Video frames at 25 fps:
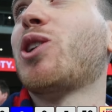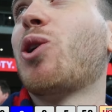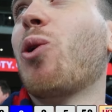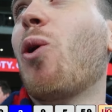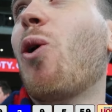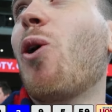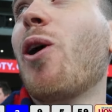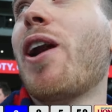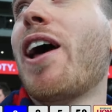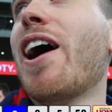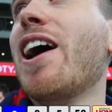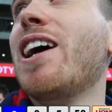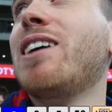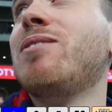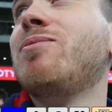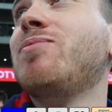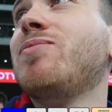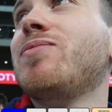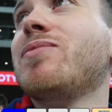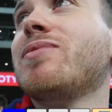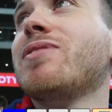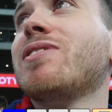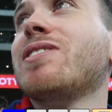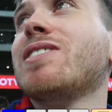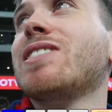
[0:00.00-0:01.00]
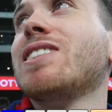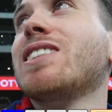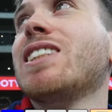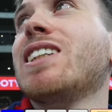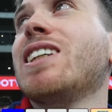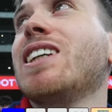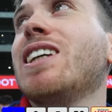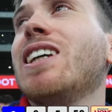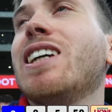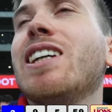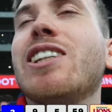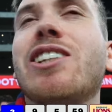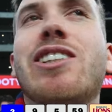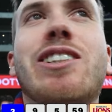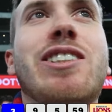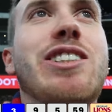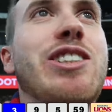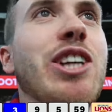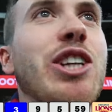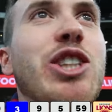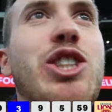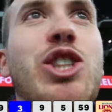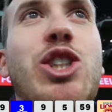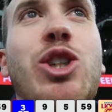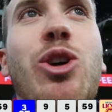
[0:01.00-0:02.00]
quarter.
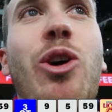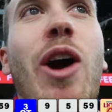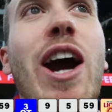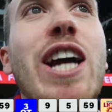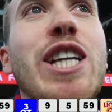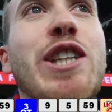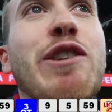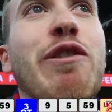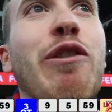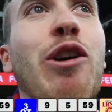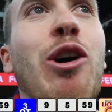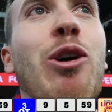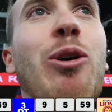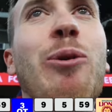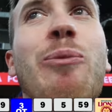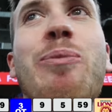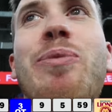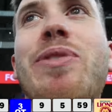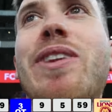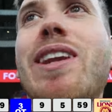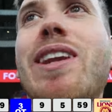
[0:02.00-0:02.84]
Disgraceful.